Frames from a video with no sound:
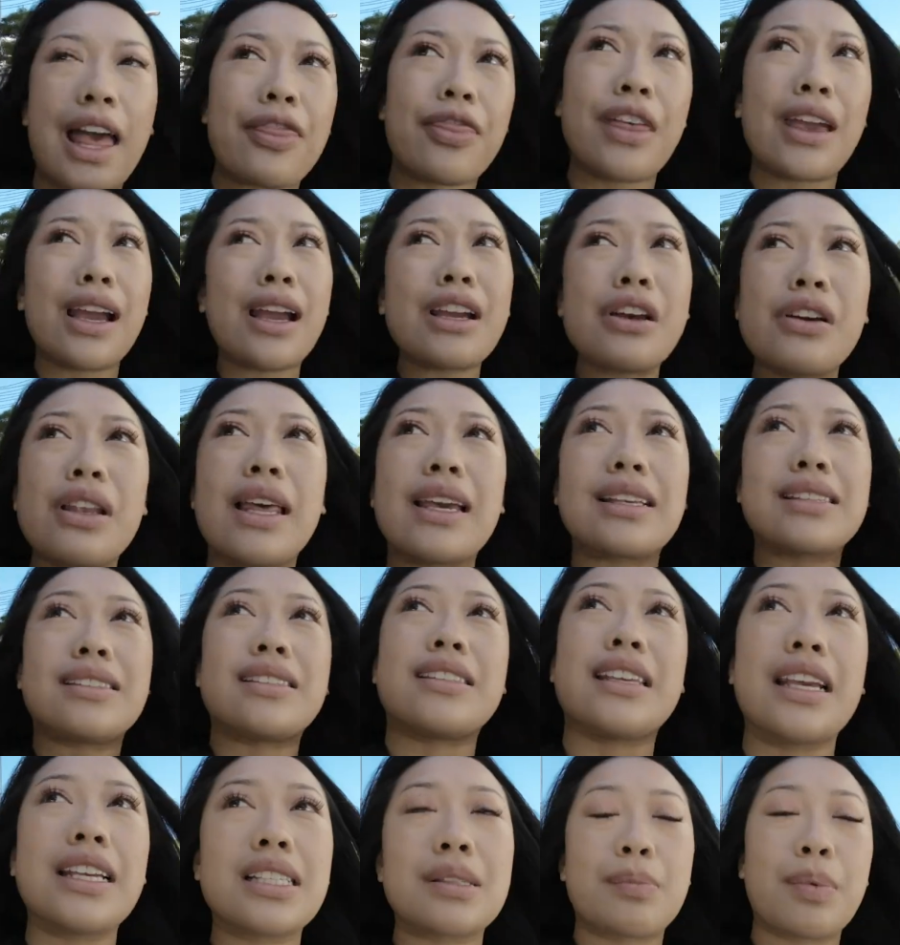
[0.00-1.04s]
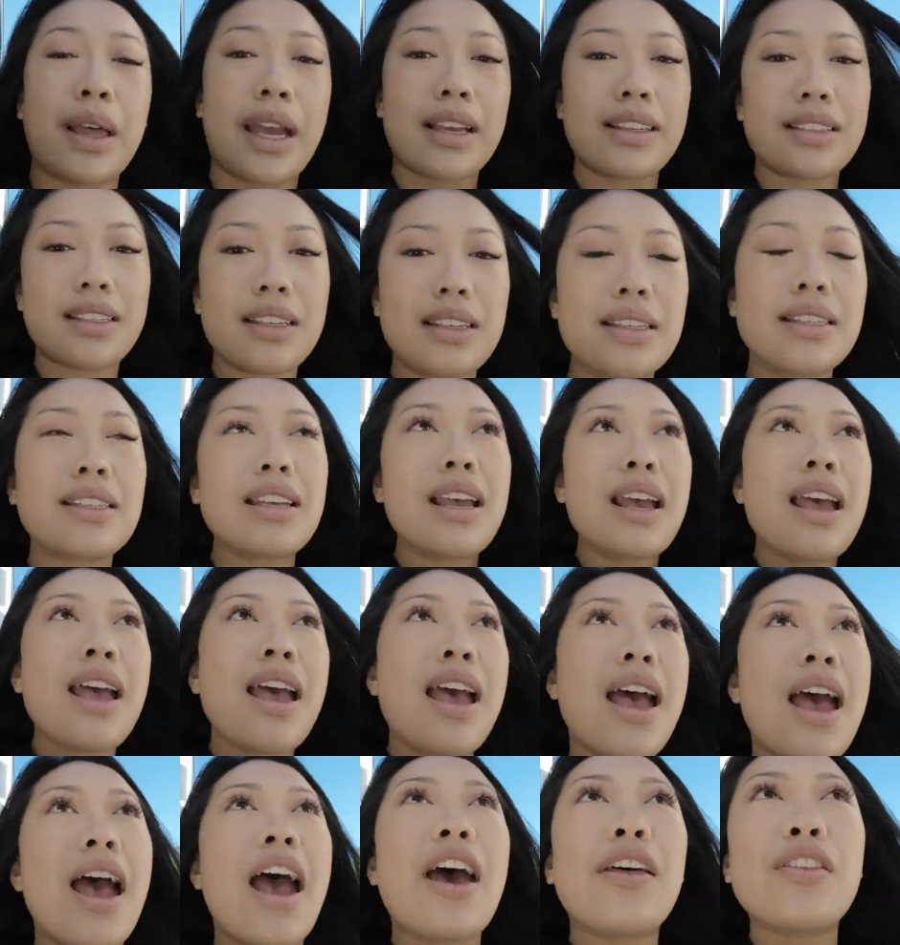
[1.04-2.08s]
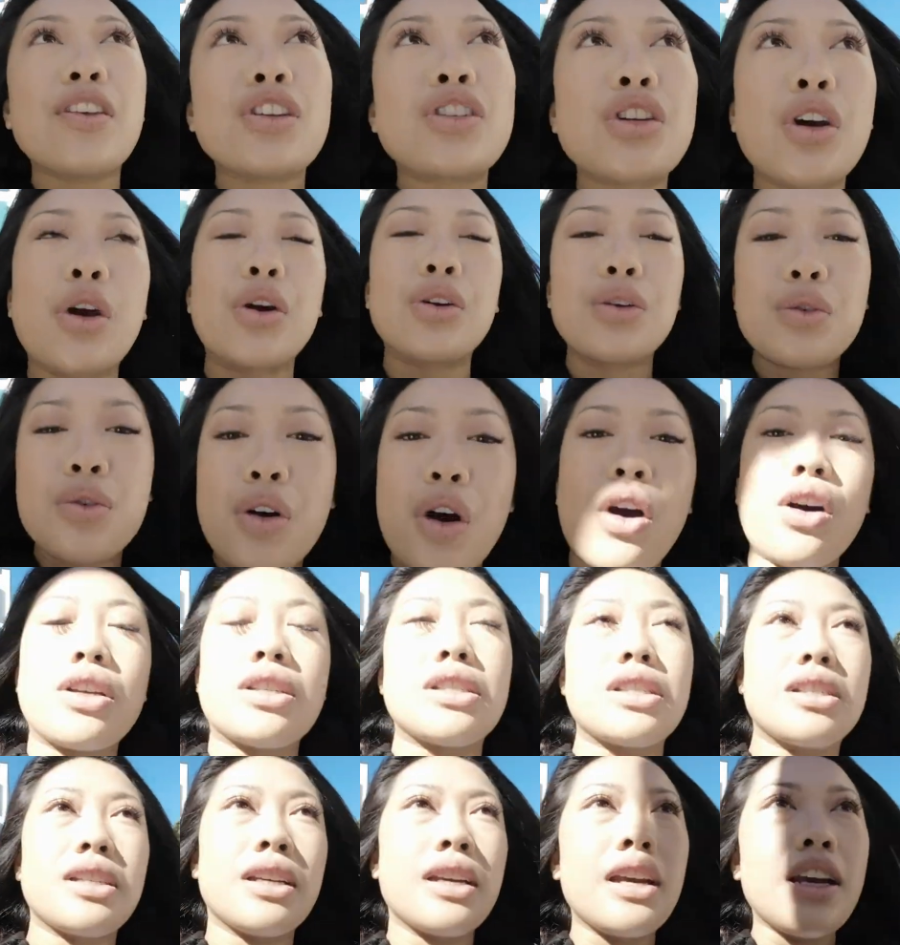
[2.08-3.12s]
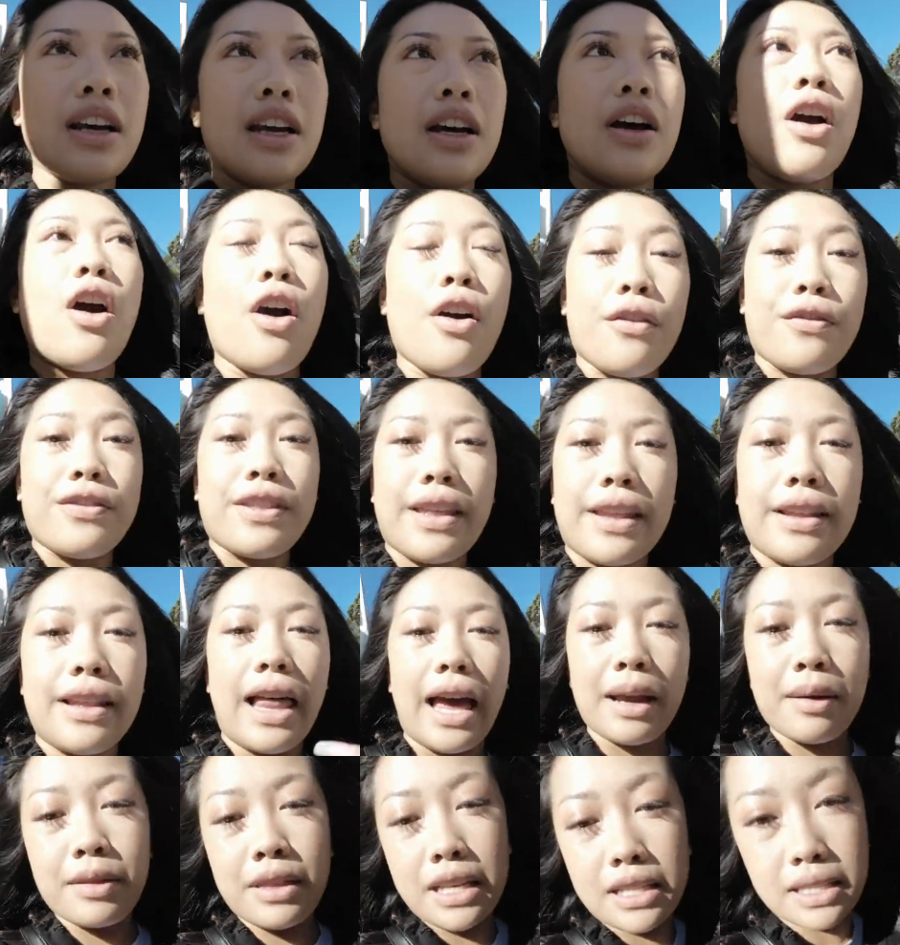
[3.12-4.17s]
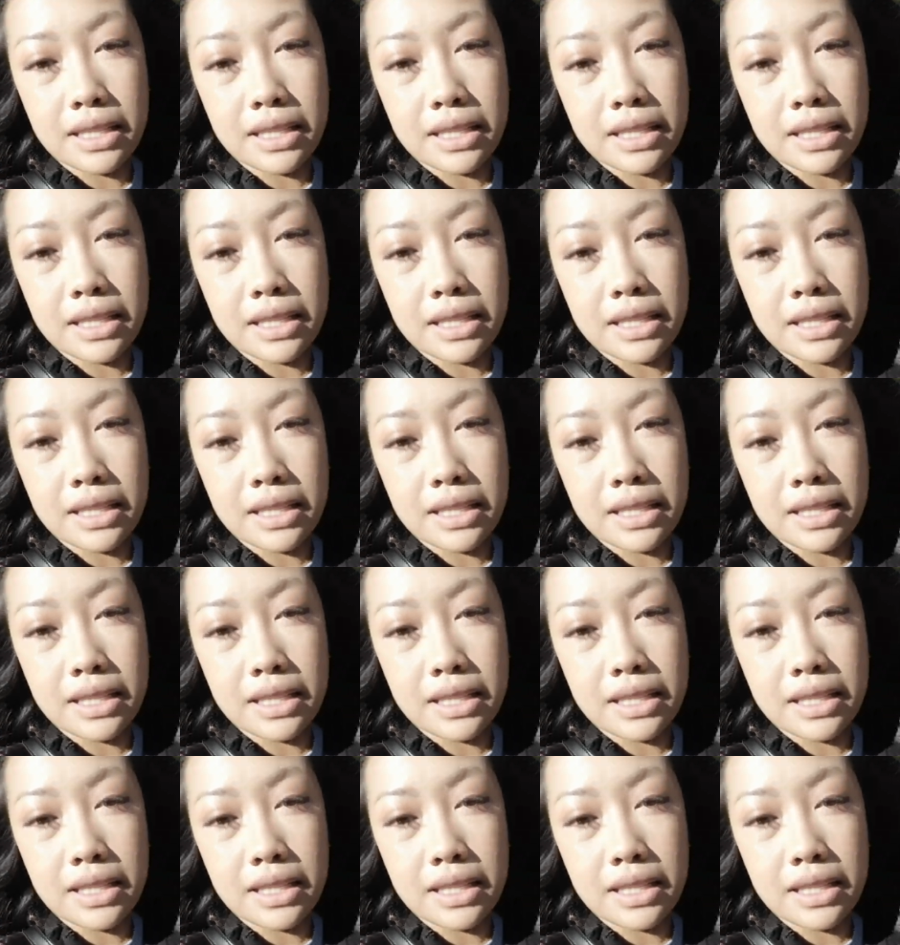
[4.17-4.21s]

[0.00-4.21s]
I think I got like six blazers and the total cost of that, like